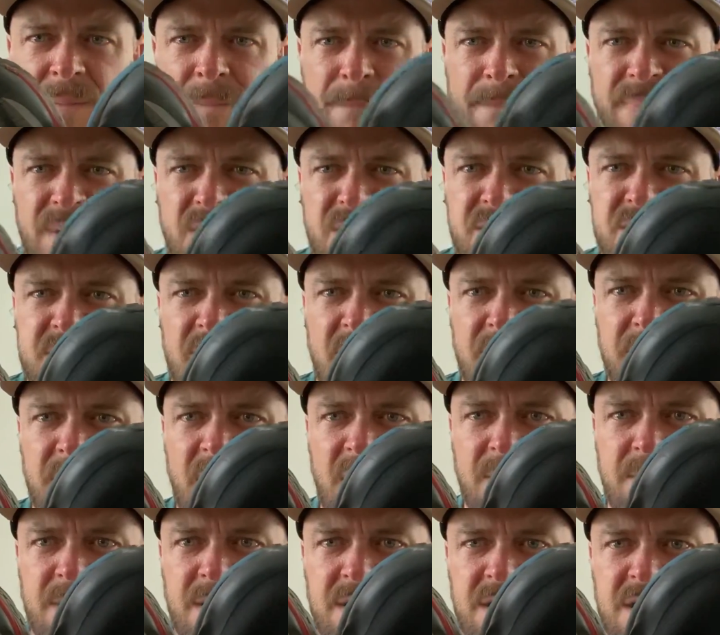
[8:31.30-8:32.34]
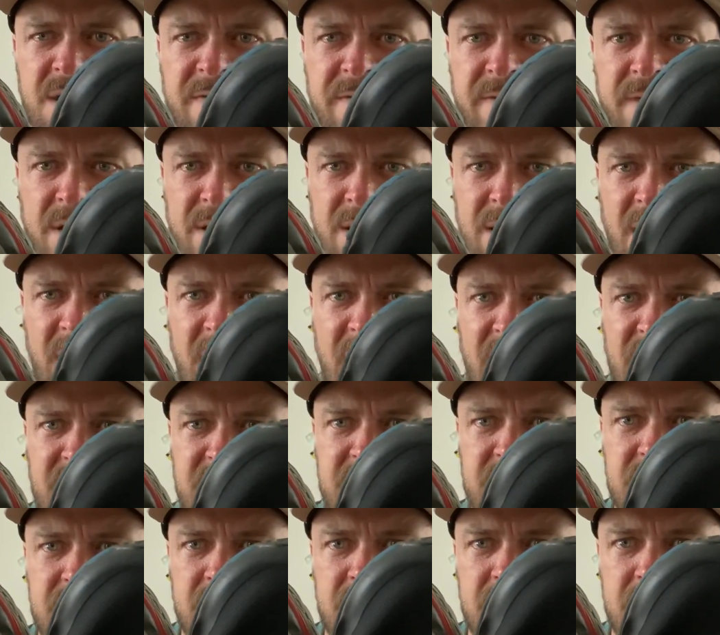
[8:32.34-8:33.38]
built on maybe a different
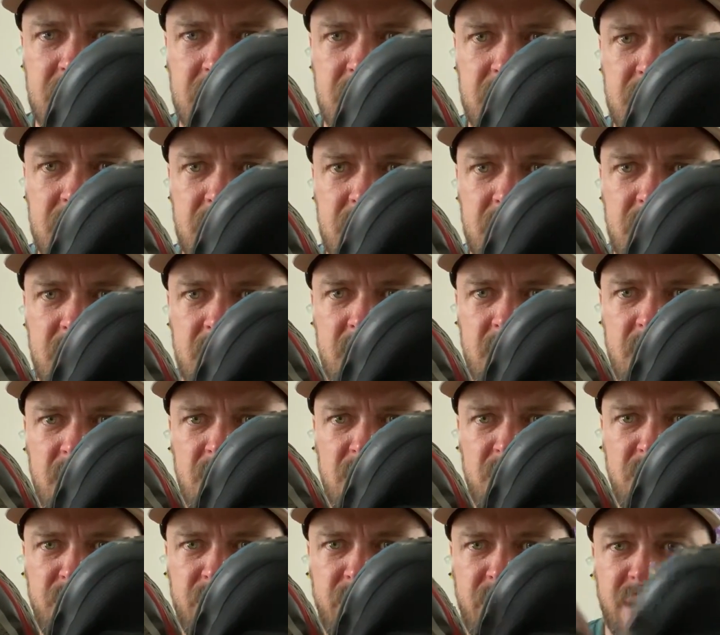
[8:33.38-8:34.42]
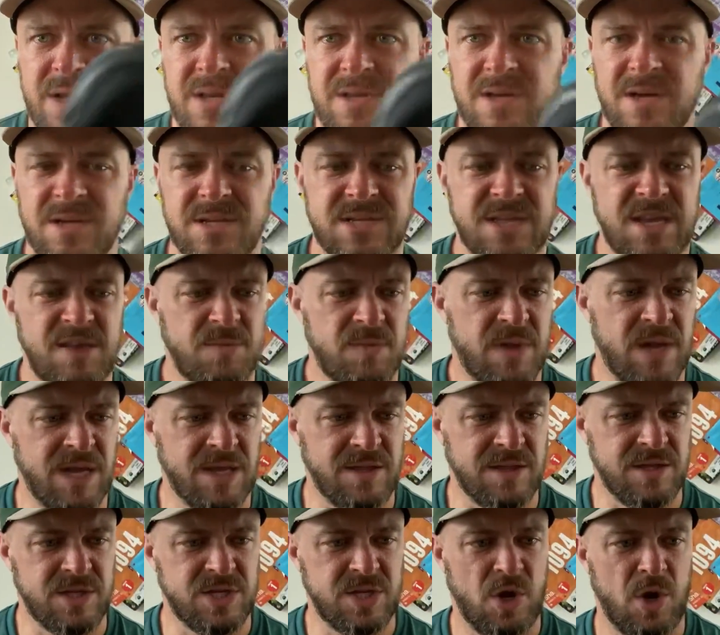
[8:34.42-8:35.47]
last, but it does seem like
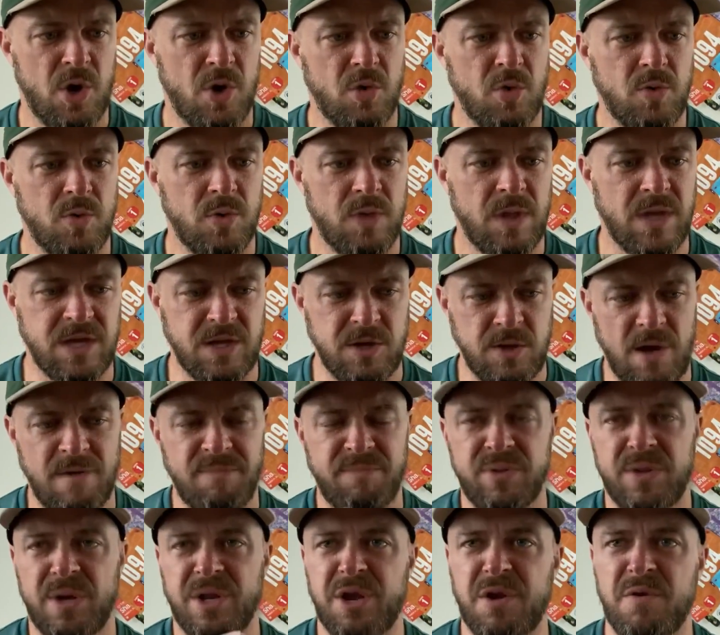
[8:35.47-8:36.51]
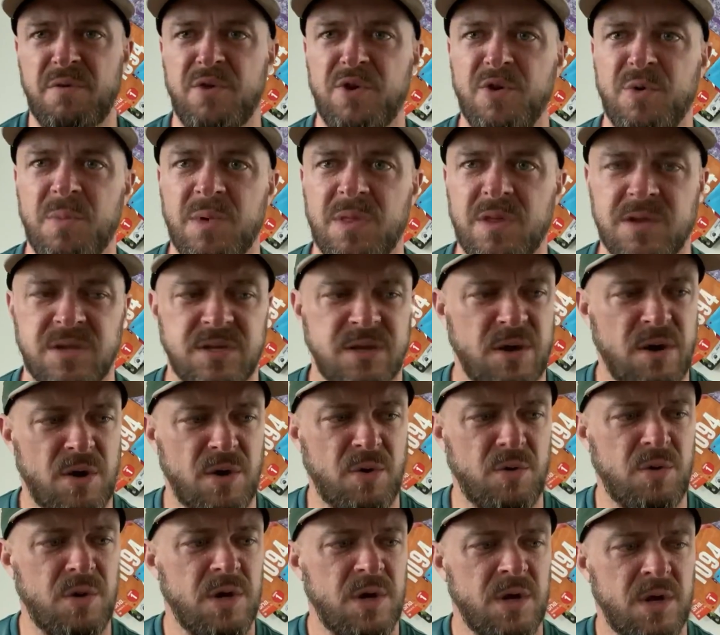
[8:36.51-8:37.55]
the toe, like you have plenty of room in the
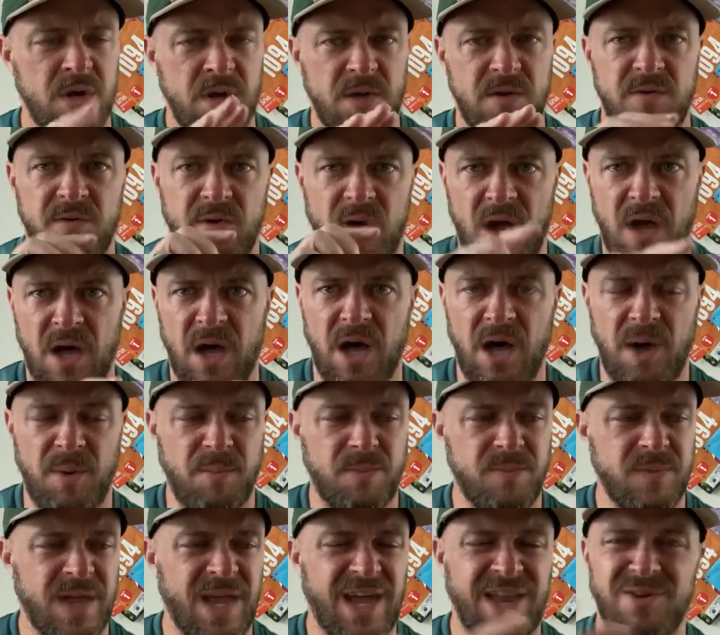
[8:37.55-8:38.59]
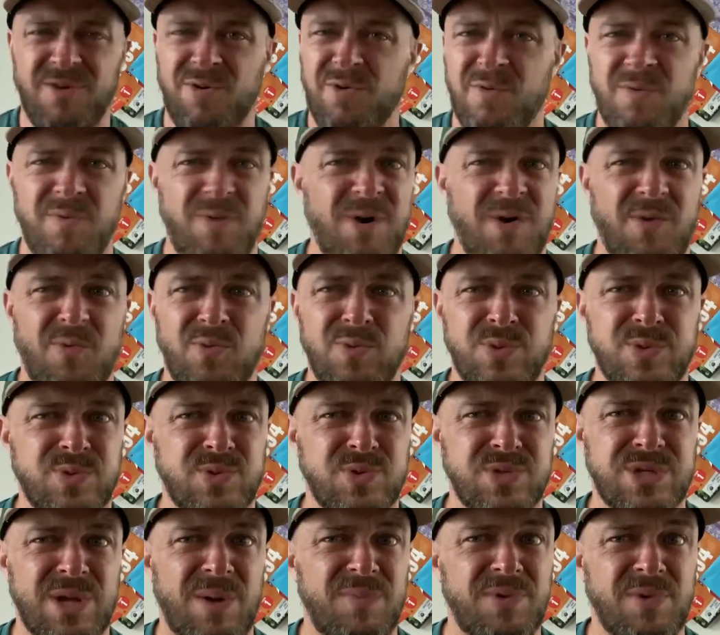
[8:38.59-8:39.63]
toe. I know
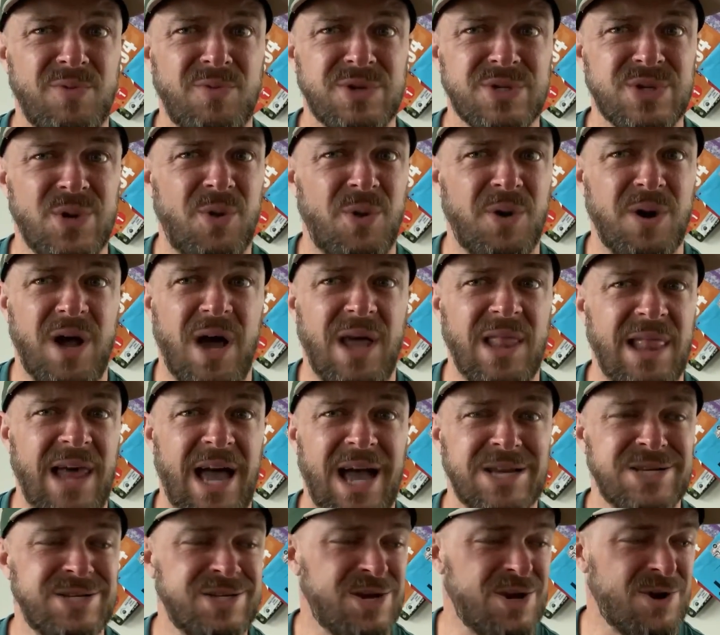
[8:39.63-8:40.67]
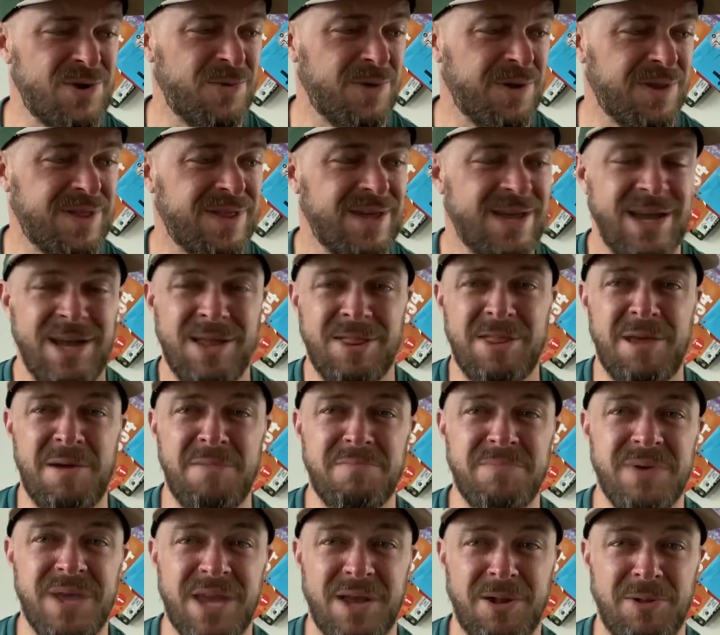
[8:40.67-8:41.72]
something was going on last year with them
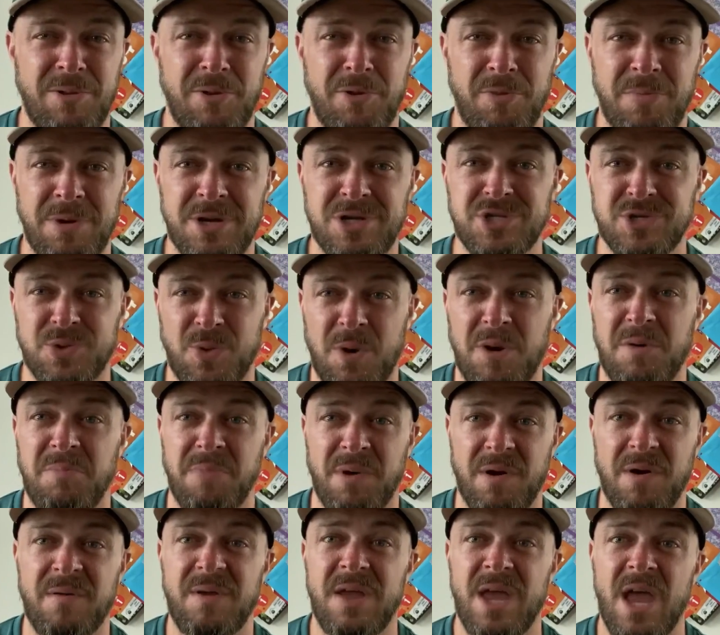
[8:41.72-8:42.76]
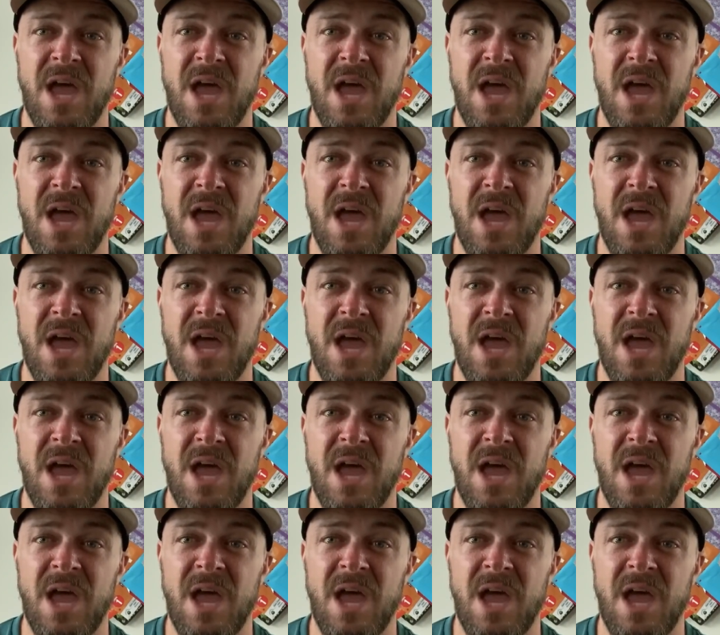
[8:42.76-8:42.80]
being a little bit short, but